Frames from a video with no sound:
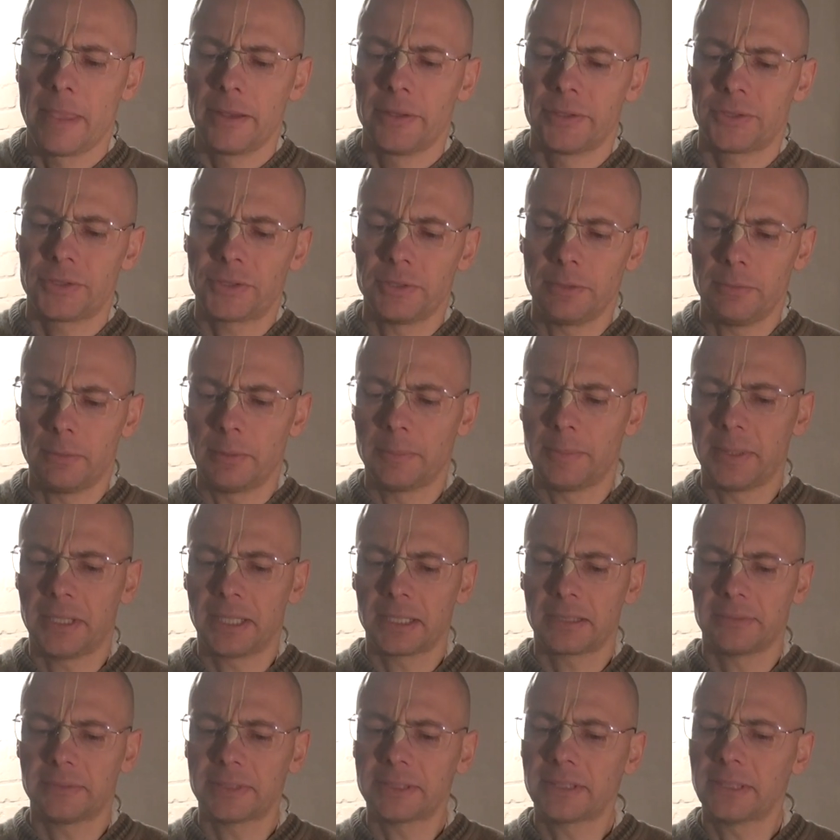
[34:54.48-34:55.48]
Srimad
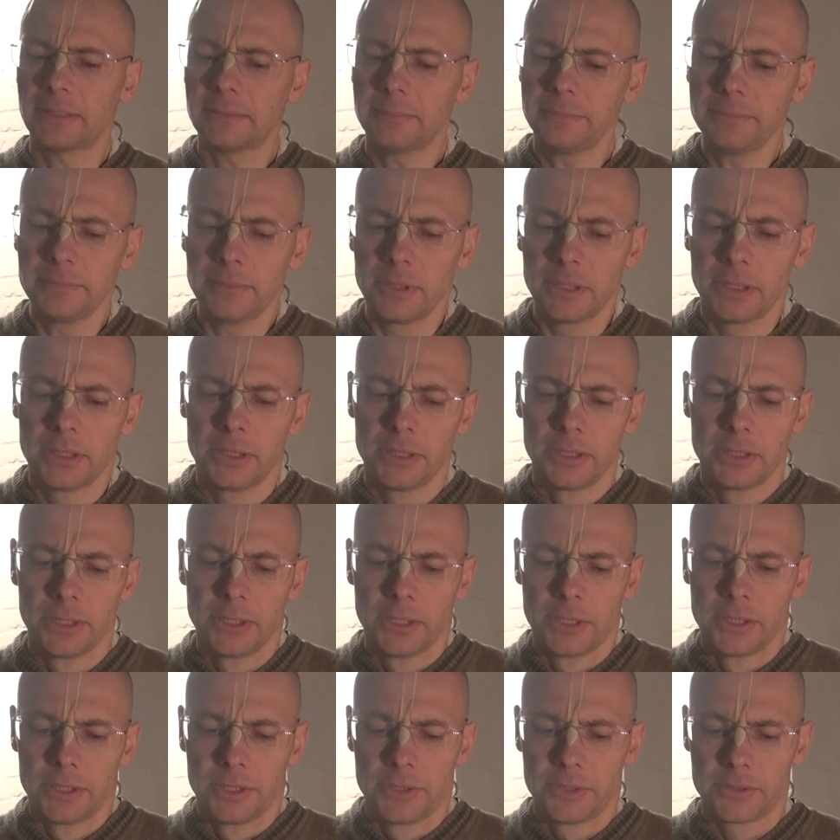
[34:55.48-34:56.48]
Bhagavatam.
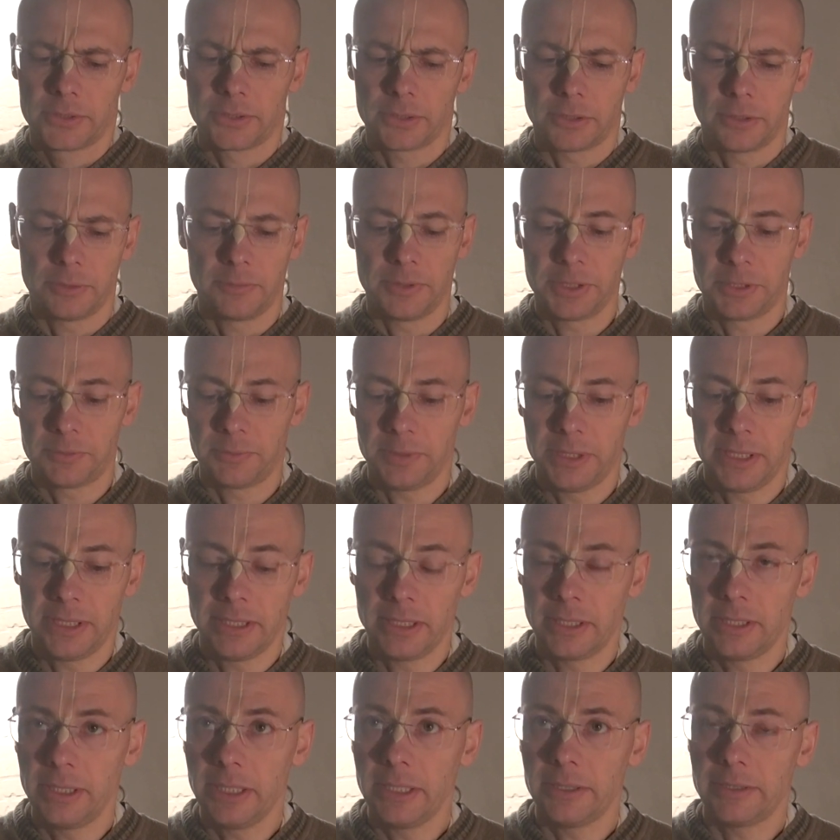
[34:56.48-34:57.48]
So, which we
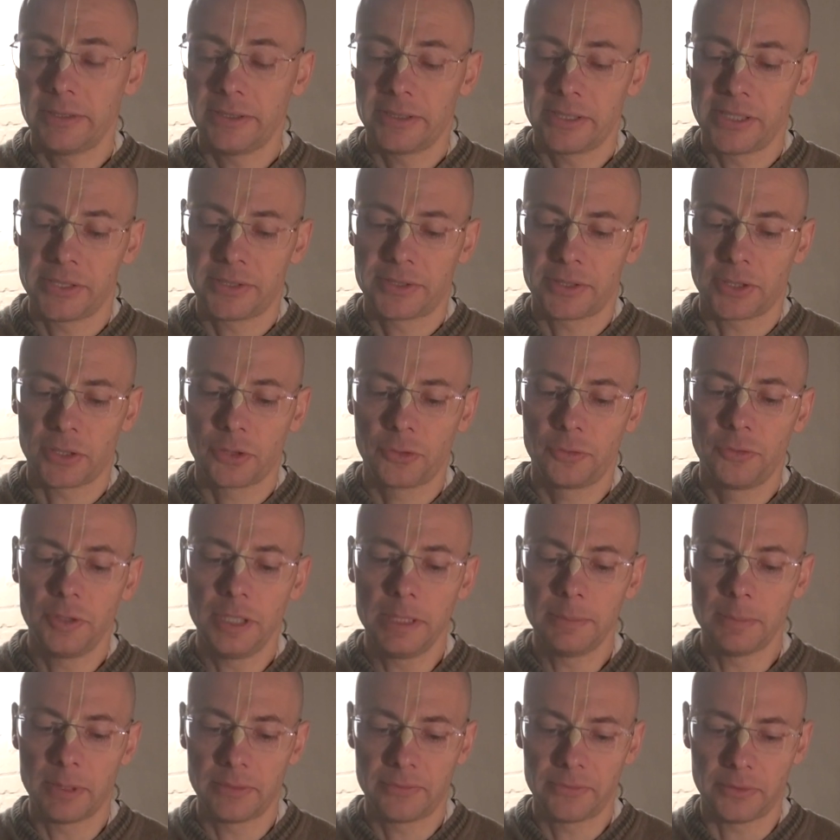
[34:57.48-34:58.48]
hear here is the
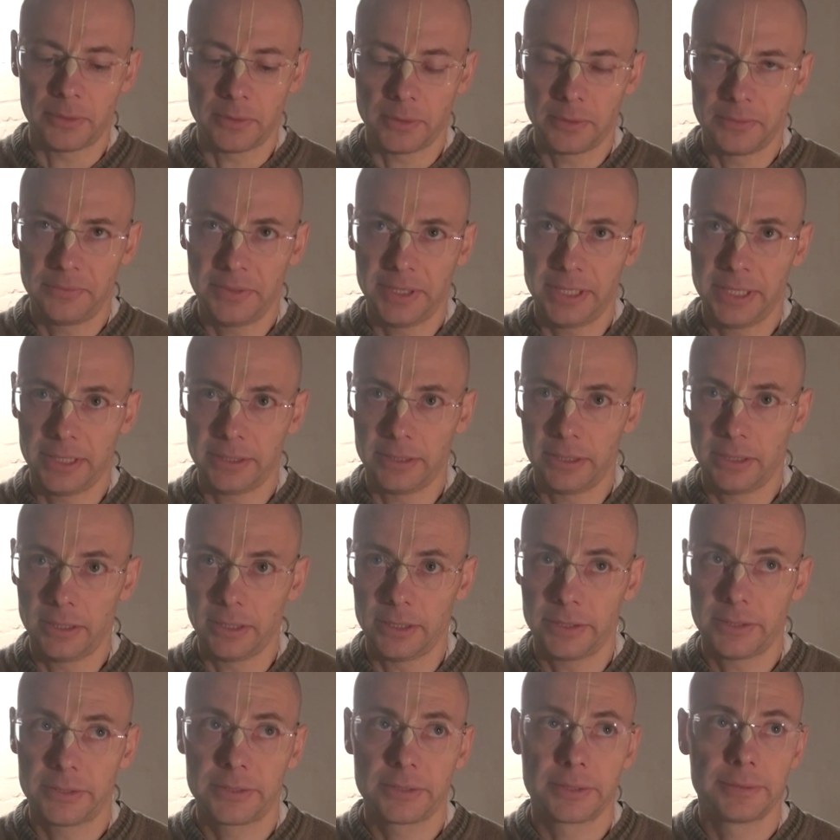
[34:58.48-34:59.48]
cream of all Vedic
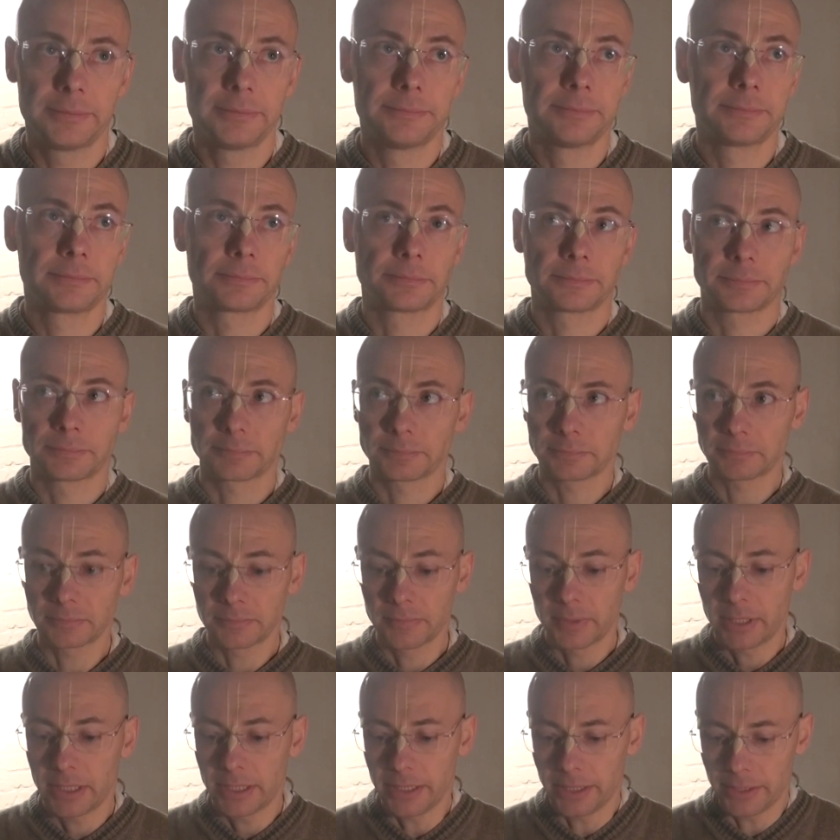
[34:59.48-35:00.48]
knowledge.
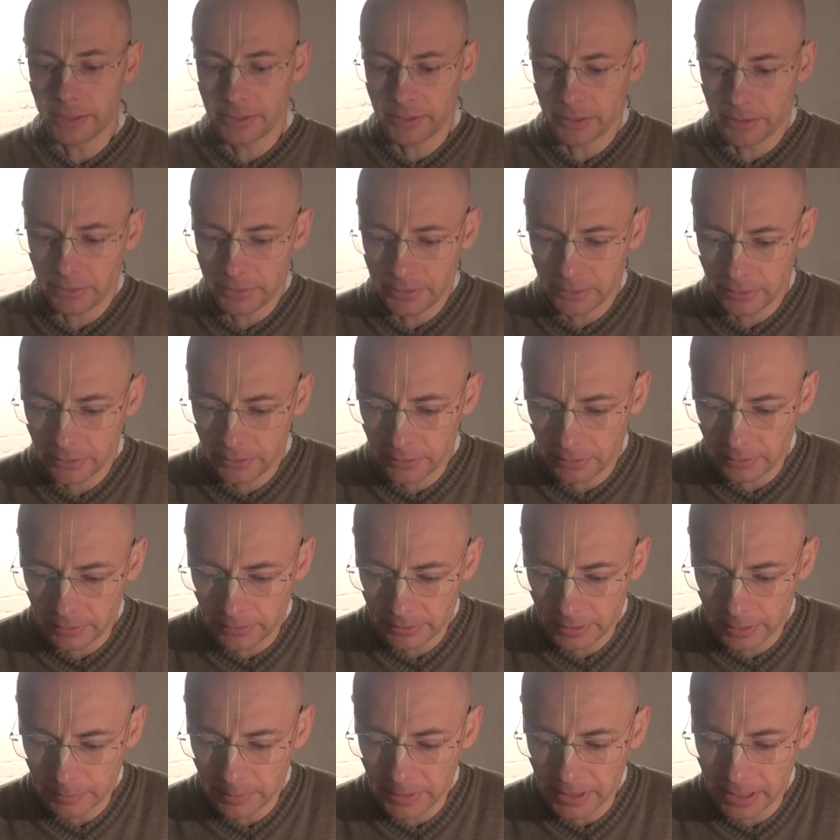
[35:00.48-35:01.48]
It is also
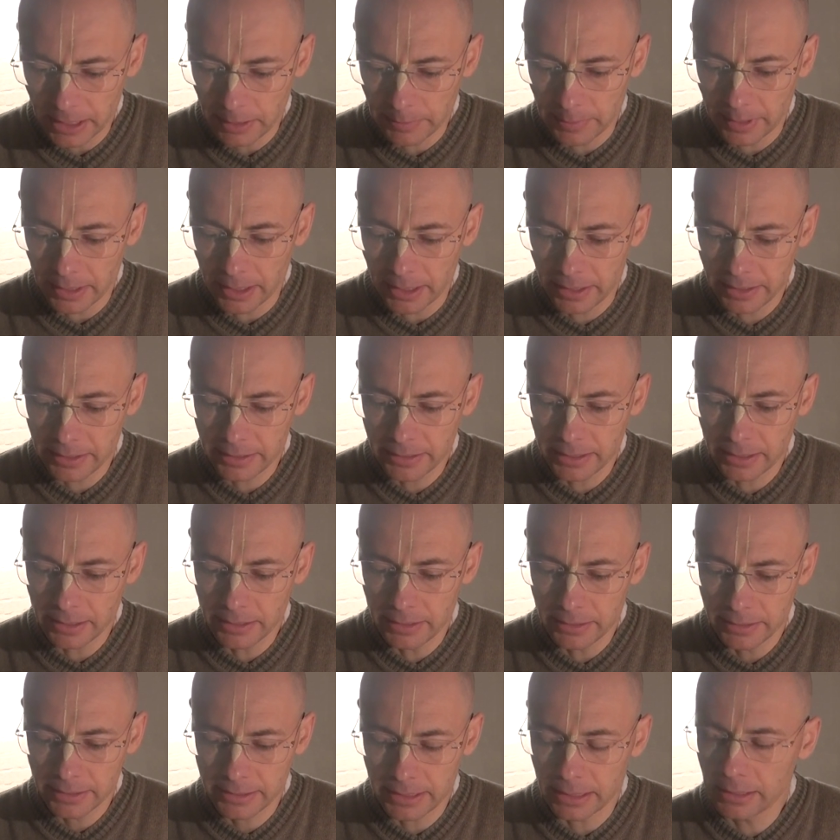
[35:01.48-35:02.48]
called the
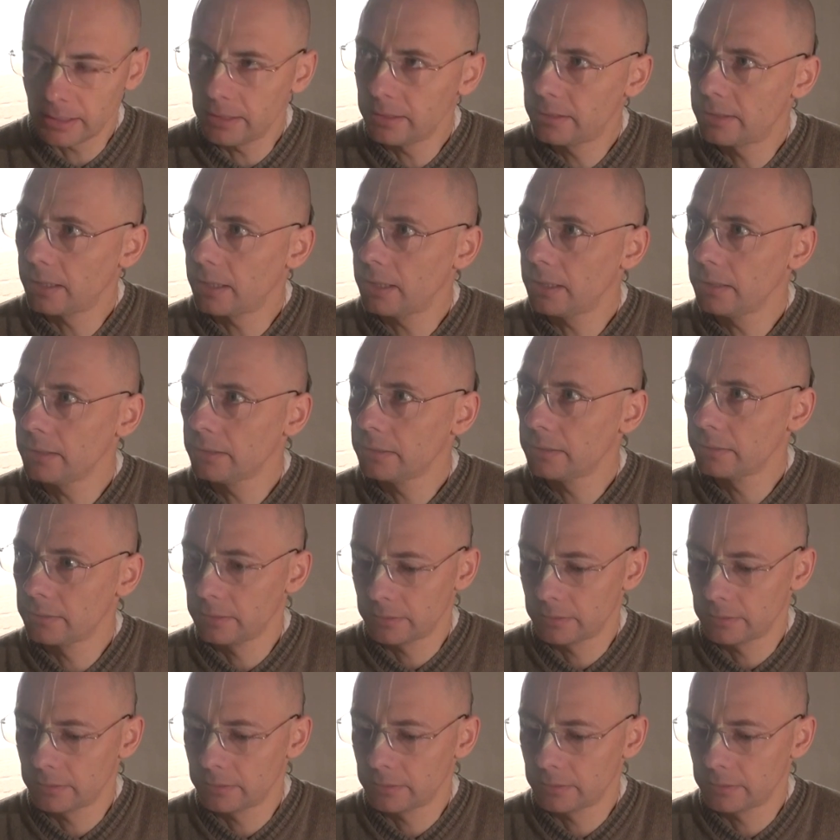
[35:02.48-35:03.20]
Paramahansa Samhita.